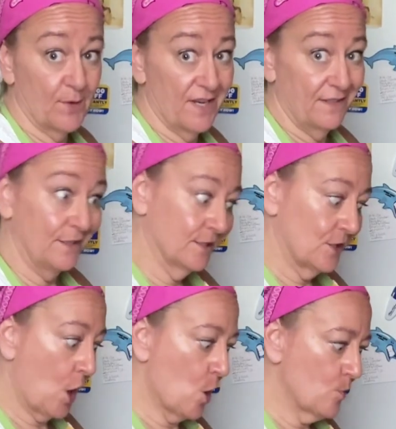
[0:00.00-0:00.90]
what? You can
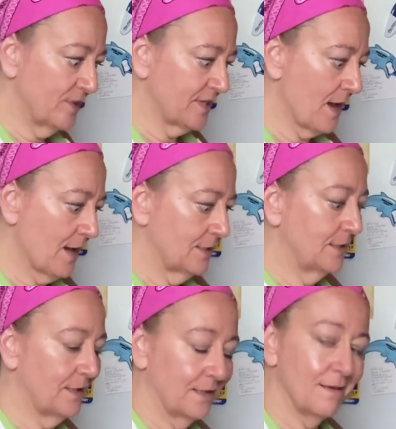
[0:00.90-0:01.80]
always add
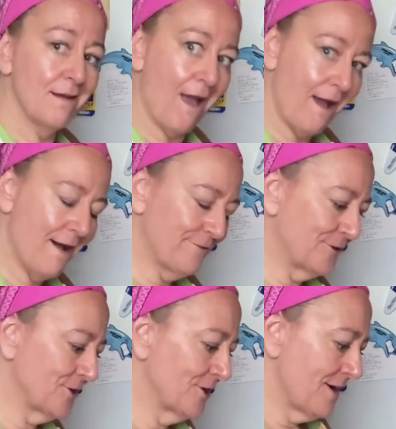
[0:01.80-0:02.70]
it in
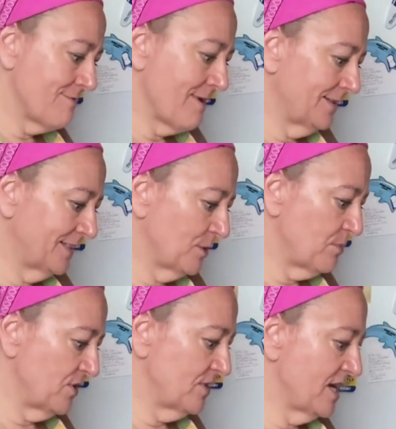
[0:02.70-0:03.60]
after, and that's the
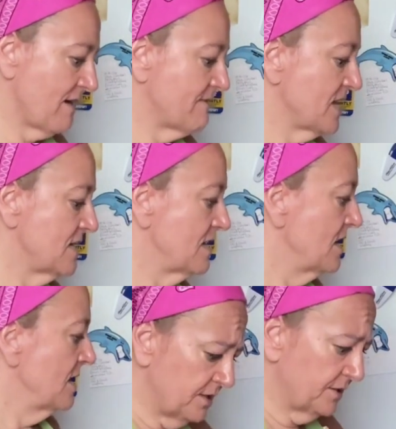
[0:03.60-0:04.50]
beauty of it.
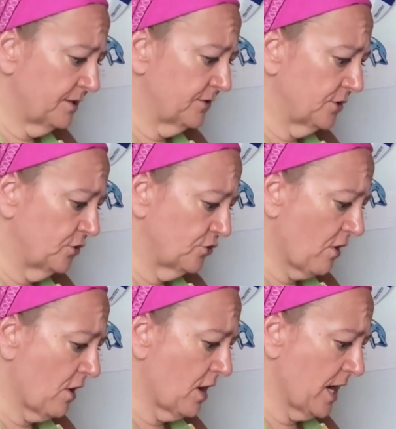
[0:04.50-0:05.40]
This is to
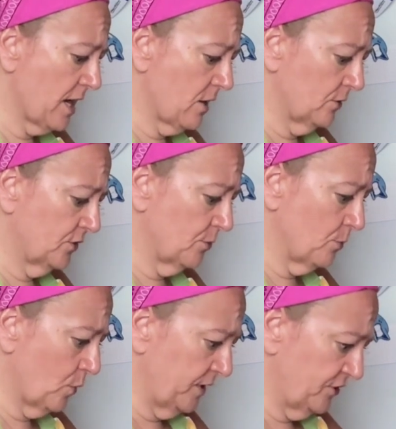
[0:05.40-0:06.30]
draw out the
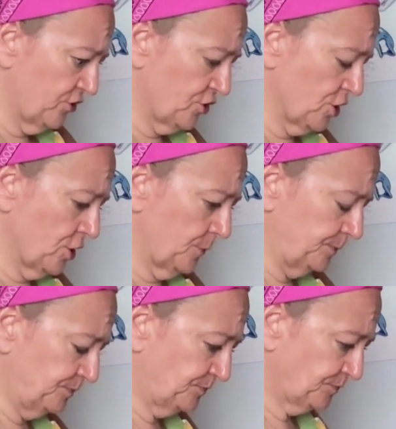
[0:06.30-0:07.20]
moisture.
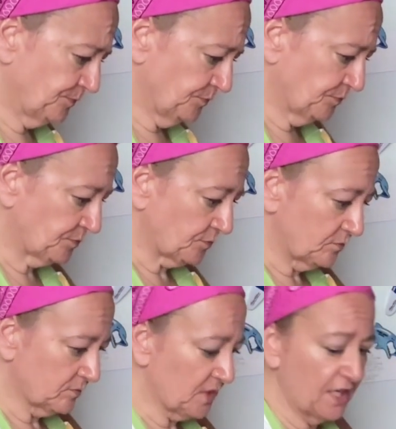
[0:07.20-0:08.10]

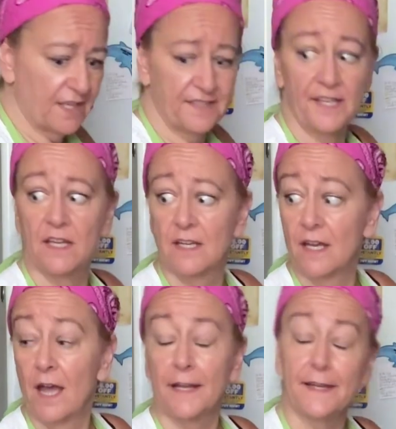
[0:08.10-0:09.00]
I guess
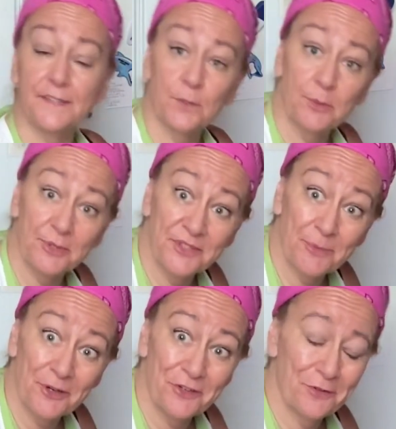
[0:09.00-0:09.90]
it would have been
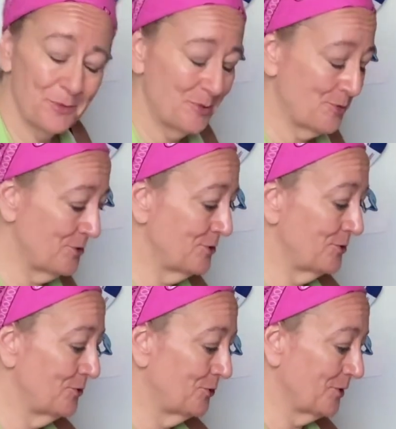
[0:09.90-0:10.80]
smarter for me to put in
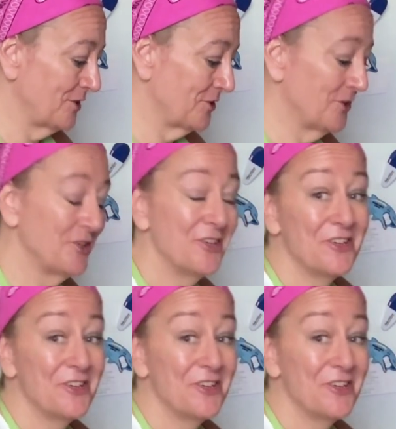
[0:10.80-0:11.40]
the strainer